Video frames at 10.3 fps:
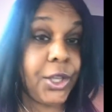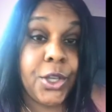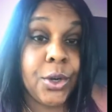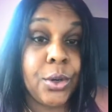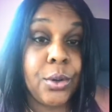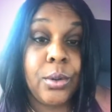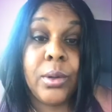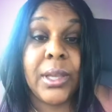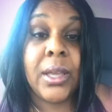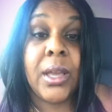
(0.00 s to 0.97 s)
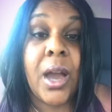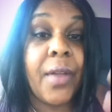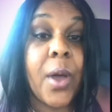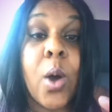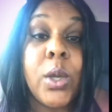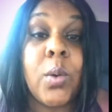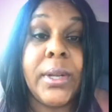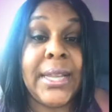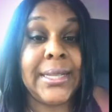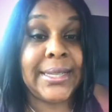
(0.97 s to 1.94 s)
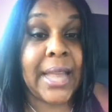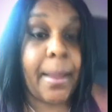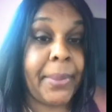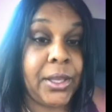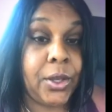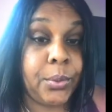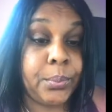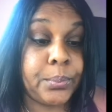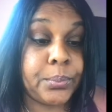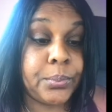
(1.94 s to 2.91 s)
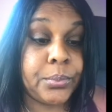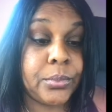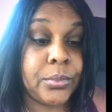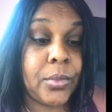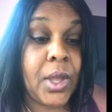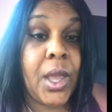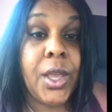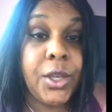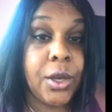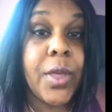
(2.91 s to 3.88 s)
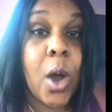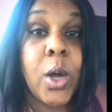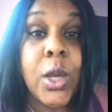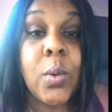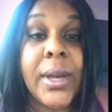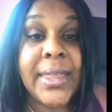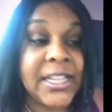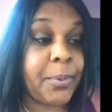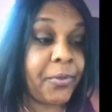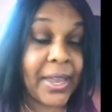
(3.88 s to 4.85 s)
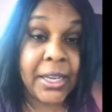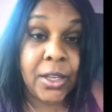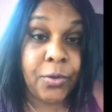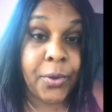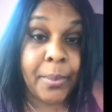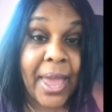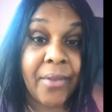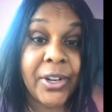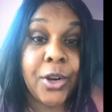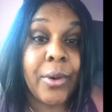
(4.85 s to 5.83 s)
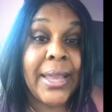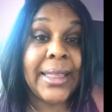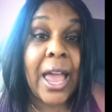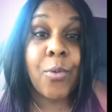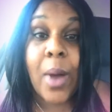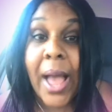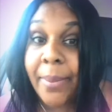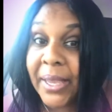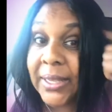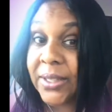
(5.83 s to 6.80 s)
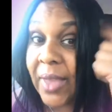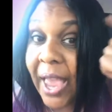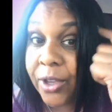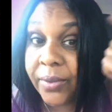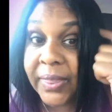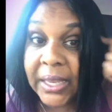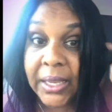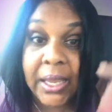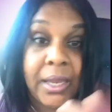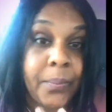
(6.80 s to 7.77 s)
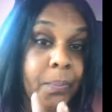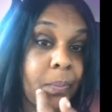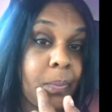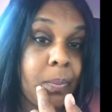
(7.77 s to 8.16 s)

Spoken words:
you are the only one that's stopping you. You're the only one that's preventing you from having a great life. Why? Because of how you're thinking.